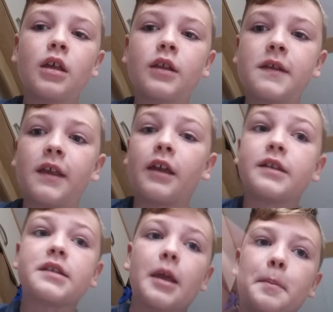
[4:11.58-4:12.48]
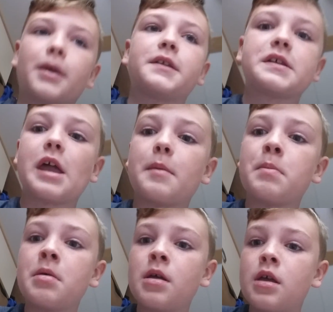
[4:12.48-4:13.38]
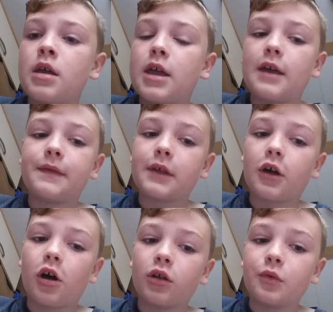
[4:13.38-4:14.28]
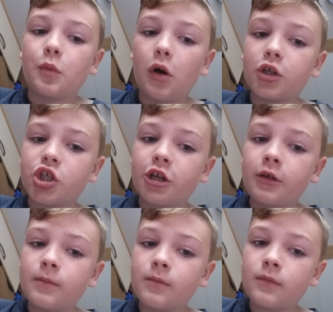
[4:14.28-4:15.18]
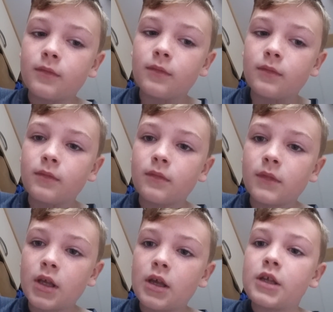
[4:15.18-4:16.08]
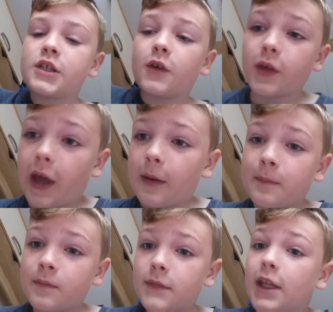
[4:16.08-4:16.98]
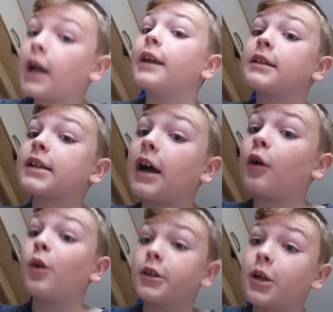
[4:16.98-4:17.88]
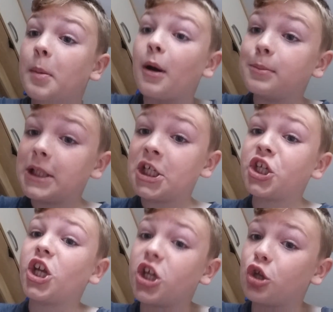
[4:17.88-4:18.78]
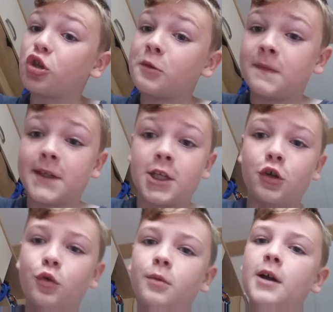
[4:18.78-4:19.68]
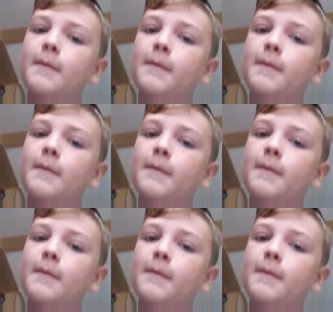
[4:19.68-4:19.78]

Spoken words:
say step by step if they can't watch it. So yeah, that is how to publish a YouTube video.